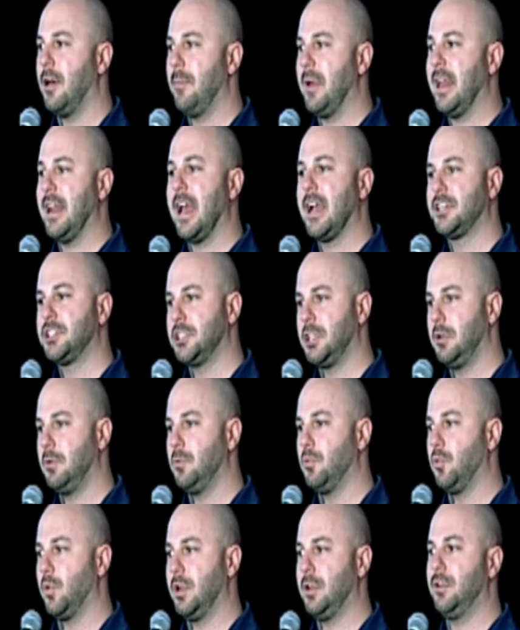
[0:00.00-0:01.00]
and actually
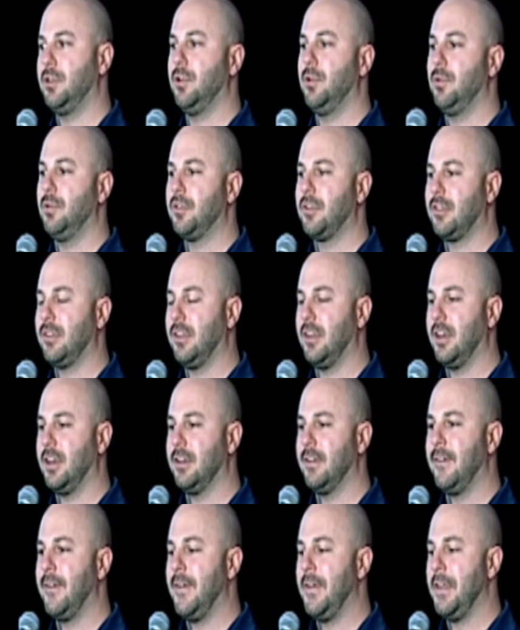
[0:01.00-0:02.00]
reduce the
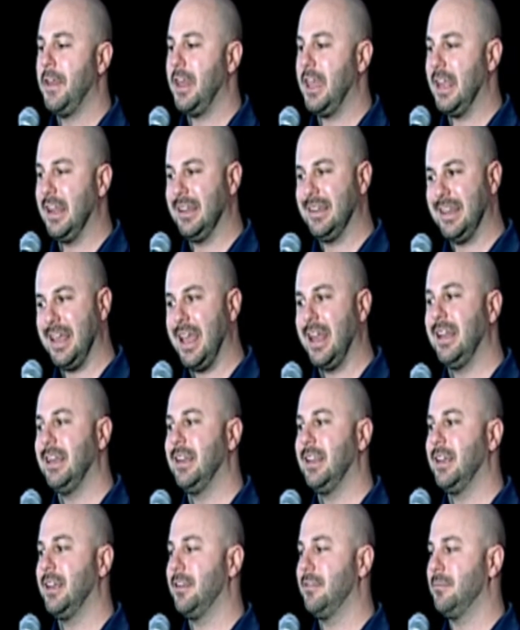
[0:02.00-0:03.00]

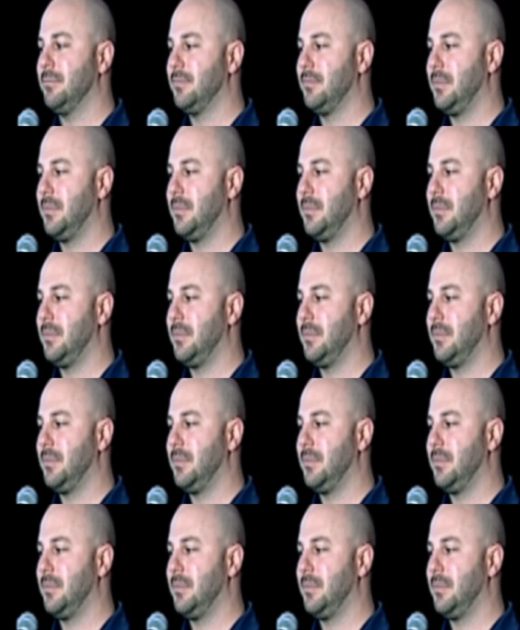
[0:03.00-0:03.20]
intended